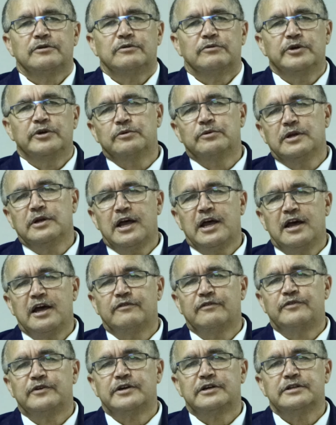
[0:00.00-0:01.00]
we will
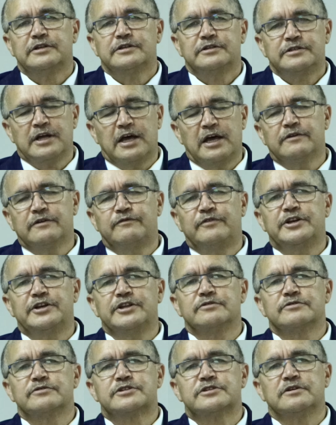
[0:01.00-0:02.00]
have another
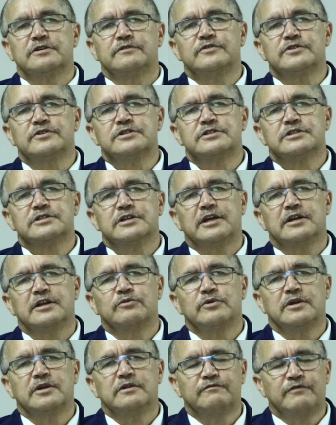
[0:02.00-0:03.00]
video service, and
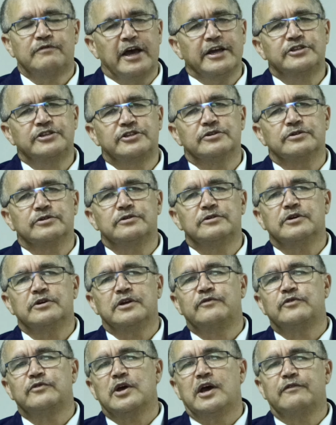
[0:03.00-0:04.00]
we invite you,
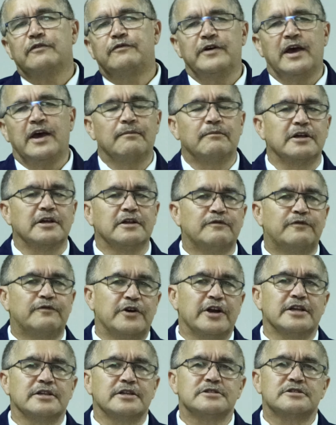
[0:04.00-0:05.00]
if you have family and
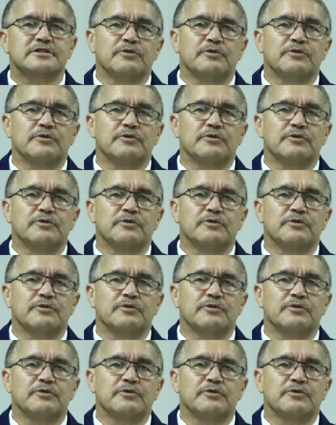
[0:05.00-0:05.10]
friends,